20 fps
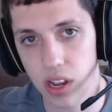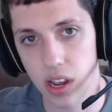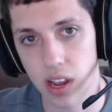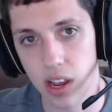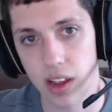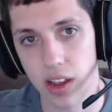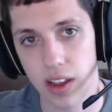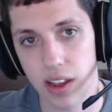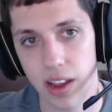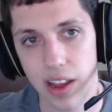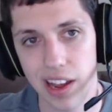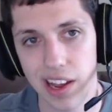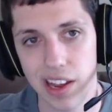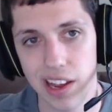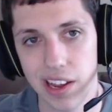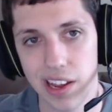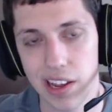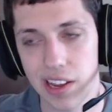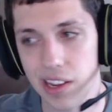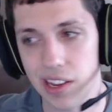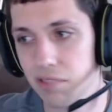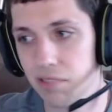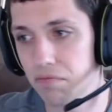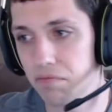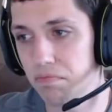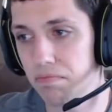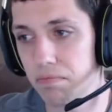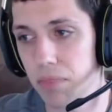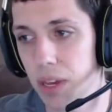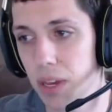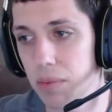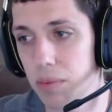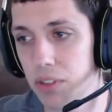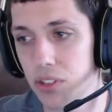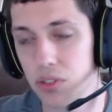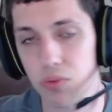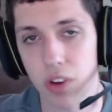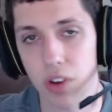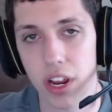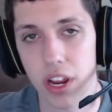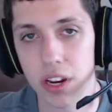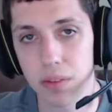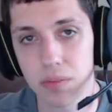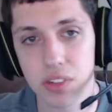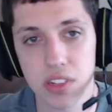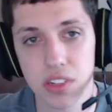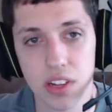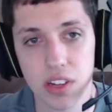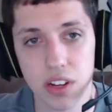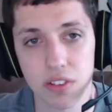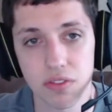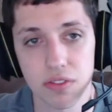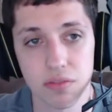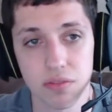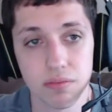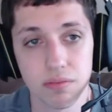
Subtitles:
and maybe just random stuff.